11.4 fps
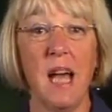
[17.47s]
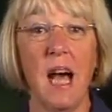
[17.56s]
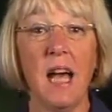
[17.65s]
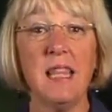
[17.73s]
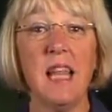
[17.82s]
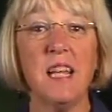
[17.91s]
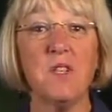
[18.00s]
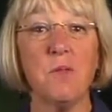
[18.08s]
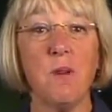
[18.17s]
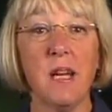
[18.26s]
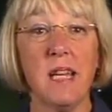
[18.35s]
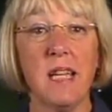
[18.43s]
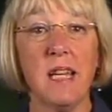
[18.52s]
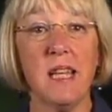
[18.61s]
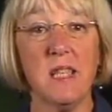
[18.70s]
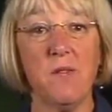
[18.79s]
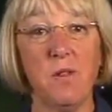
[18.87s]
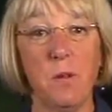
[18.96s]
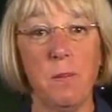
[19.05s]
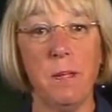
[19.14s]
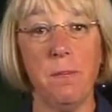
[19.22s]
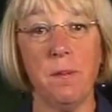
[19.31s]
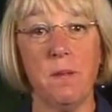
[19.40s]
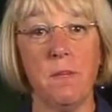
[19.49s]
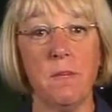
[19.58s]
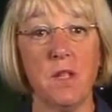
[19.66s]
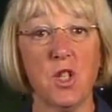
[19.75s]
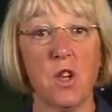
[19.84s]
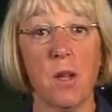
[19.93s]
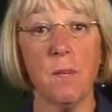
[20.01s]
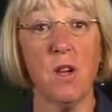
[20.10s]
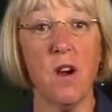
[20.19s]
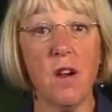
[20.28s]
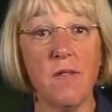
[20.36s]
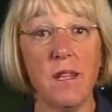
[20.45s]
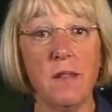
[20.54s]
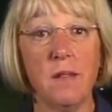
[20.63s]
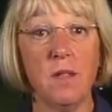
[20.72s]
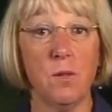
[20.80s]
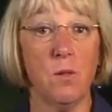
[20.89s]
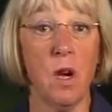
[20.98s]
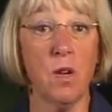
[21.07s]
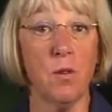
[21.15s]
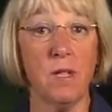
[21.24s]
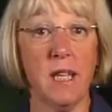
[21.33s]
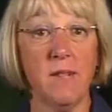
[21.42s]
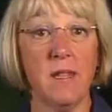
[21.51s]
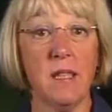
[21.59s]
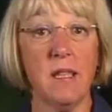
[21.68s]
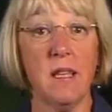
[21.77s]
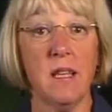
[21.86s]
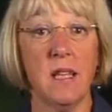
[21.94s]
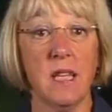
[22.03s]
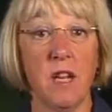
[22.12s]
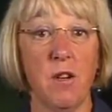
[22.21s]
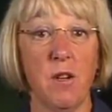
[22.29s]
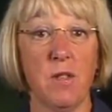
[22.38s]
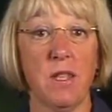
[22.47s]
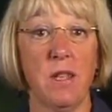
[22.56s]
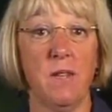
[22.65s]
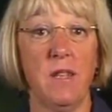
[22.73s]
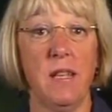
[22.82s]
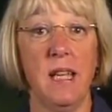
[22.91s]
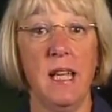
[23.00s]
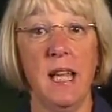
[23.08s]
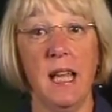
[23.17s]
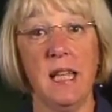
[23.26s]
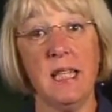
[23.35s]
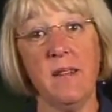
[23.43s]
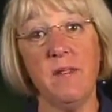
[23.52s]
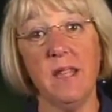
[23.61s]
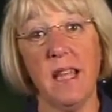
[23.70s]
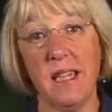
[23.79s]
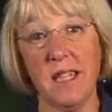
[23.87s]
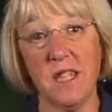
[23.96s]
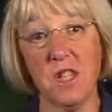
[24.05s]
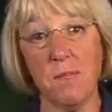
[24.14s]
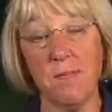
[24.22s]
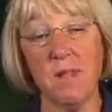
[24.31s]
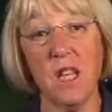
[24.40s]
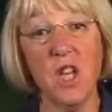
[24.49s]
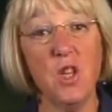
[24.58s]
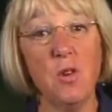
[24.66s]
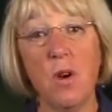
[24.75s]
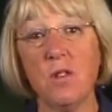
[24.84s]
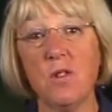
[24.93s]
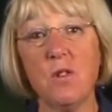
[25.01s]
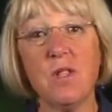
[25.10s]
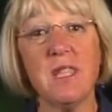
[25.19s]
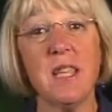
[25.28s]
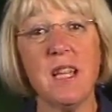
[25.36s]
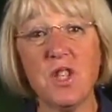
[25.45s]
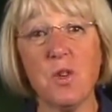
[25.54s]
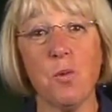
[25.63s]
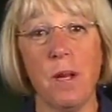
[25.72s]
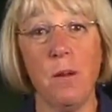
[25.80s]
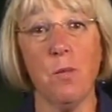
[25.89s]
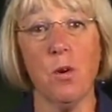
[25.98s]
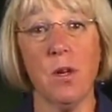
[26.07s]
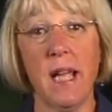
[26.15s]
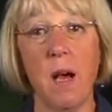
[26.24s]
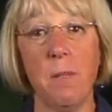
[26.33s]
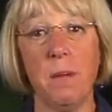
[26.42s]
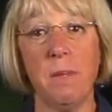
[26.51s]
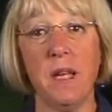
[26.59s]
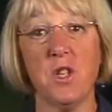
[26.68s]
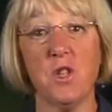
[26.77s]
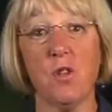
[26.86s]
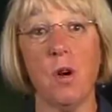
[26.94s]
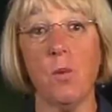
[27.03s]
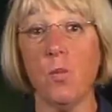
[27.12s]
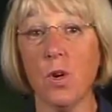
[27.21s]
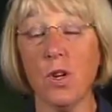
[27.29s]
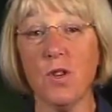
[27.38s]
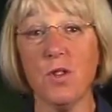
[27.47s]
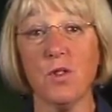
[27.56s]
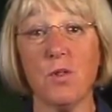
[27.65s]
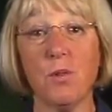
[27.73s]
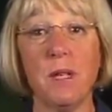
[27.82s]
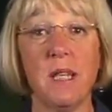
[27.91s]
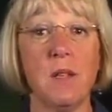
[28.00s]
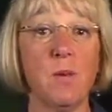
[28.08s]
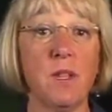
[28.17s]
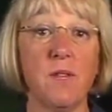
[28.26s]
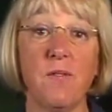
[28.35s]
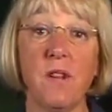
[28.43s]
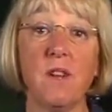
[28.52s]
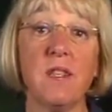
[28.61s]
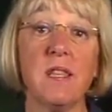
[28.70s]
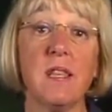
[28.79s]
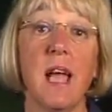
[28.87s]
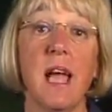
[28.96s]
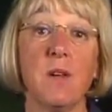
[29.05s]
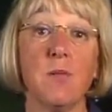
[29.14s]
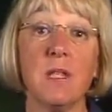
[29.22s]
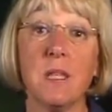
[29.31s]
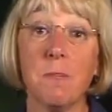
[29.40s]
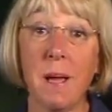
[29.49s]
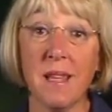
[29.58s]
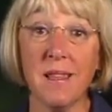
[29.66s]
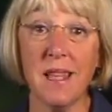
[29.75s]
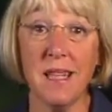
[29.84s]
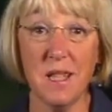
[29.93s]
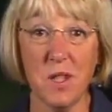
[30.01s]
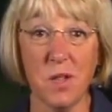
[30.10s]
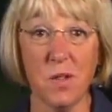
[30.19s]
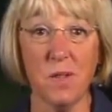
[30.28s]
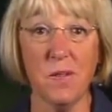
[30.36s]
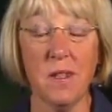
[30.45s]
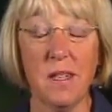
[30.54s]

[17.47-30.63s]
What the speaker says: I'd like to recognize a few people: Sean McGarvey, Rocco Davis, Terry O'Sullivan, and David Letnich. You all do such great work helping make sure our workers are treated with the fairness and respect they deserve.